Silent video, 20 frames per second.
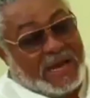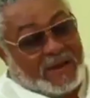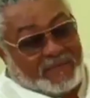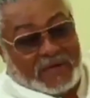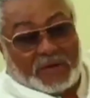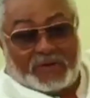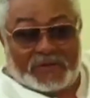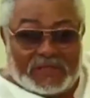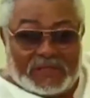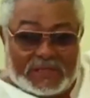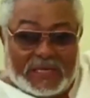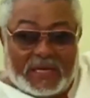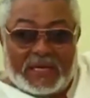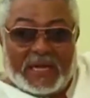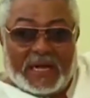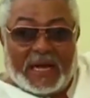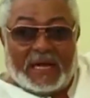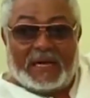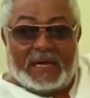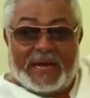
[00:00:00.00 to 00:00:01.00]
have. There was
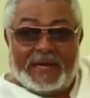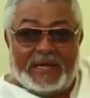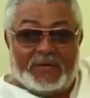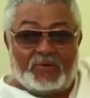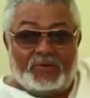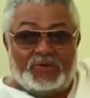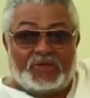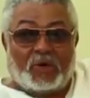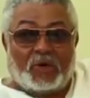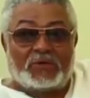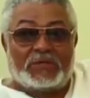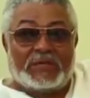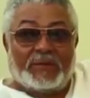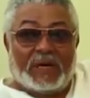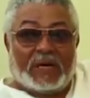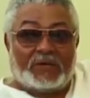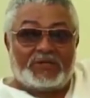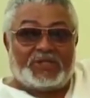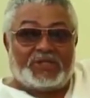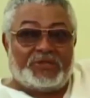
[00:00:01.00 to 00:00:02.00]
a lady who talked
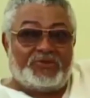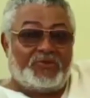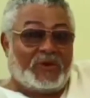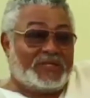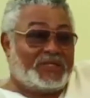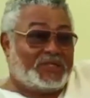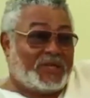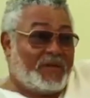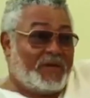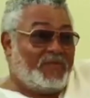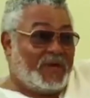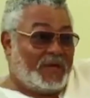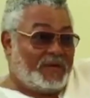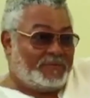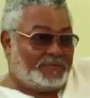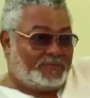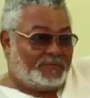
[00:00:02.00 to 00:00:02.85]
about Chinua Achebe.